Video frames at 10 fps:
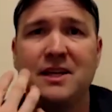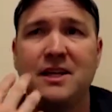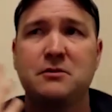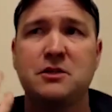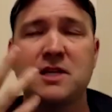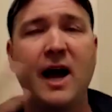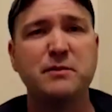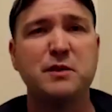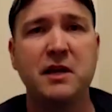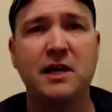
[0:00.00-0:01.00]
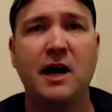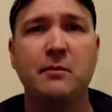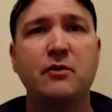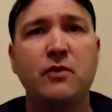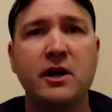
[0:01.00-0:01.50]
it stops being on
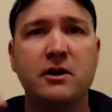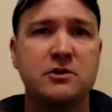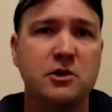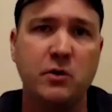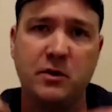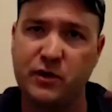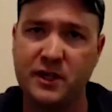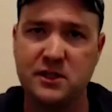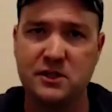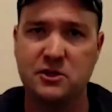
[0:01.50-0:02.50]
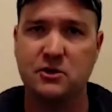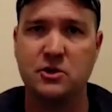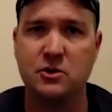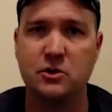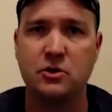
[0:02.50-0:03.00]
my radar. So when prices start
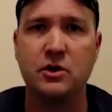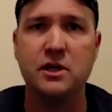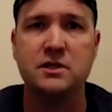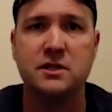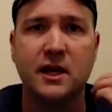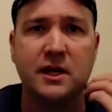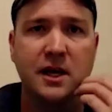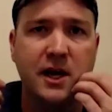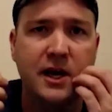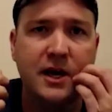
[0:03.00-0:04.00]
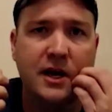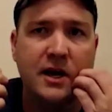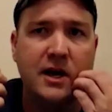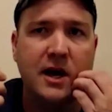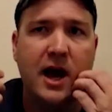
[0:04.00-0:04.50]
to increase, like
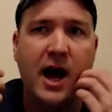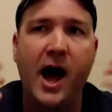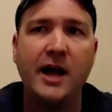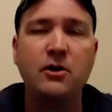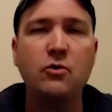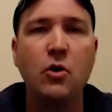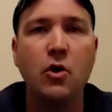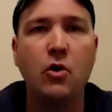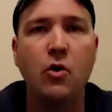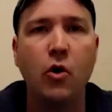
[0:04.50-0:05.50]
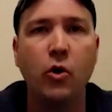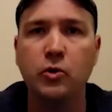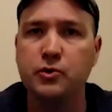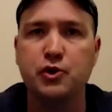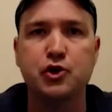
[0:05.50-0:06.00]
I don't
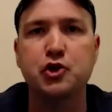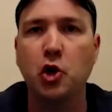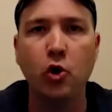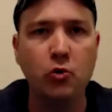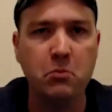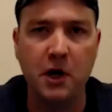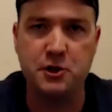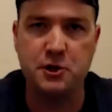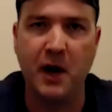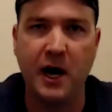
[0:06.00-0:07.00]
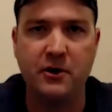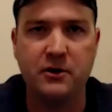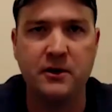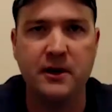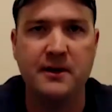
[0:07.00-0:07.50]
hold so much
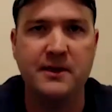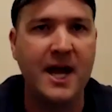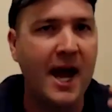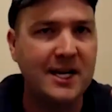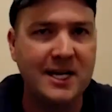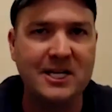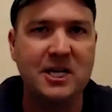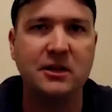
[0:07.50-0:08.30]
Modern that I need to